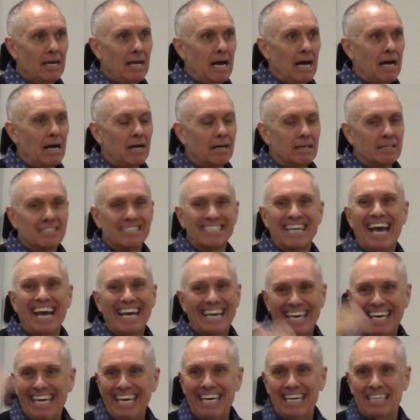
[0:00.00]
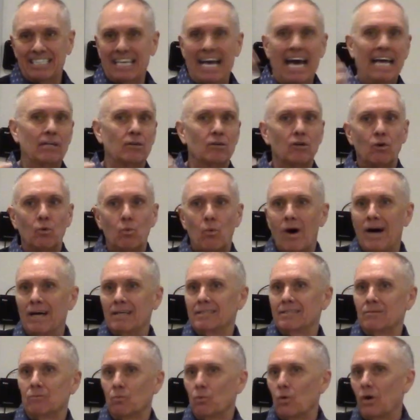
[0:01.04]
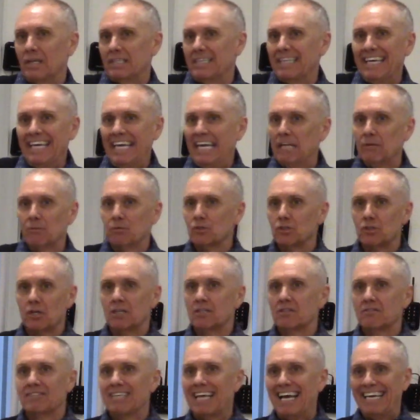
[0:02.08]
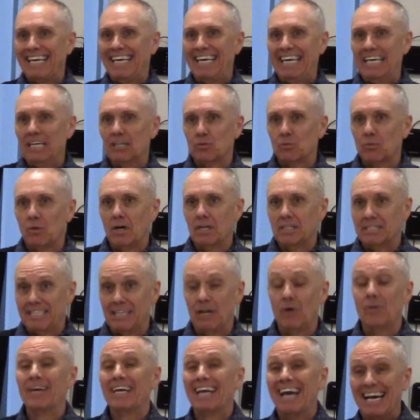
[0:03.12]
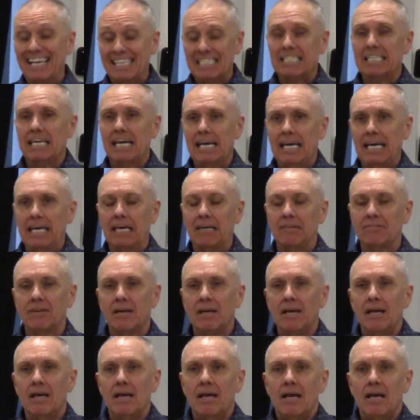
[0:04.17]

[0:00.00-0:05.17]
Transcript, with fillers: Uh, Zacchaeus, I don't know what, what the end result of Zacchaeus was. I know he got saved.